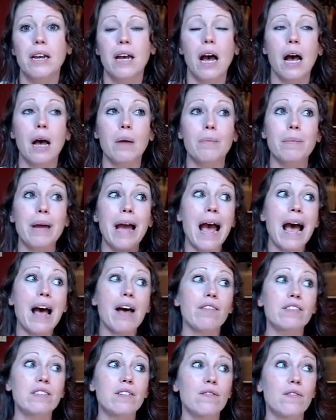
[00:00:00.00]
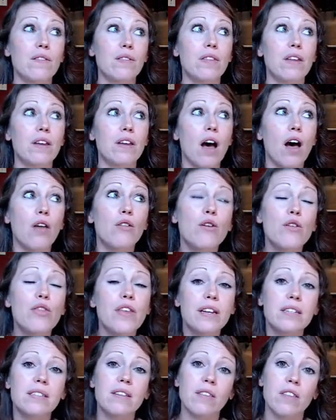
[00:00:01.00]
Have the other
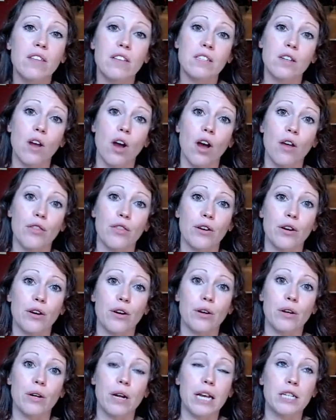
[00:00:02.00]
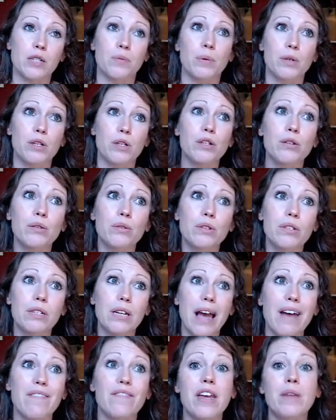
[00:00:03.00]
things that this author has produced,
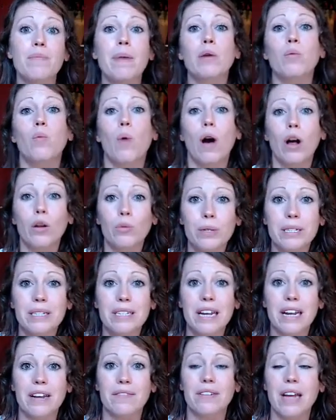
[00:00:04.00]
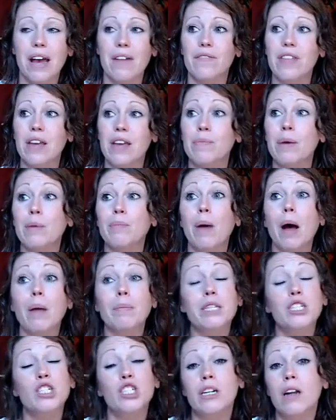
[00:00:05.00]
have they been well received? Have they been
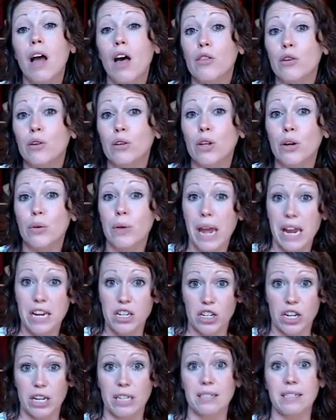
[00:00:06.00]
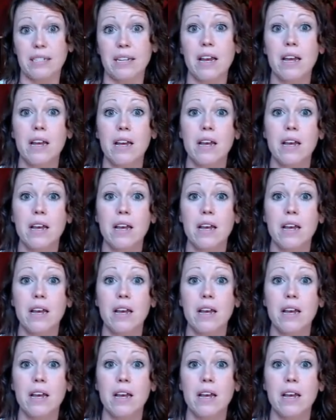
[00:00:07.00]
published in other locations?